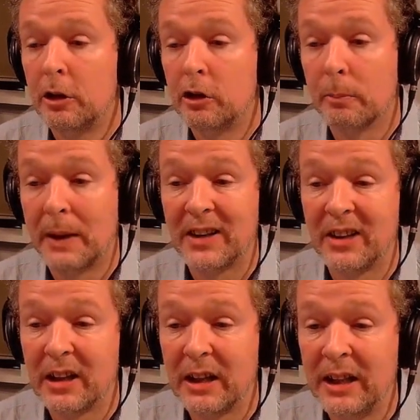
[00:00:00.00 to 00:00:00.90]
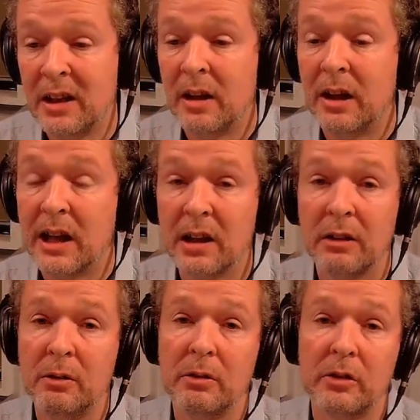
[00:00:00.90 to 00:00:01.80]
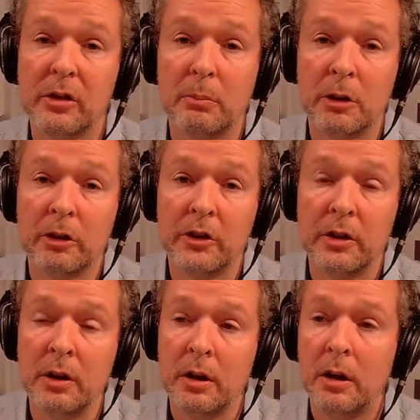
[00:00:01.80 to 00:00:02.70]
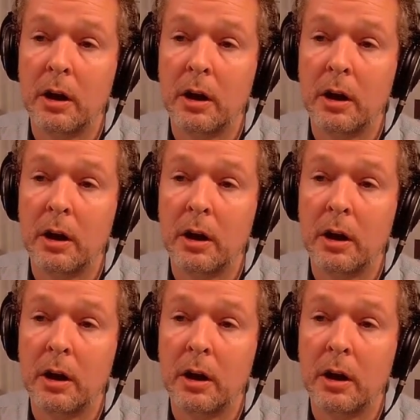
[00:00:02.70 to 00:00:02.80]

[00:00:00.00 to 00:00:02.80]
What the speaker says: dramatically. Hello, Scott Morrison.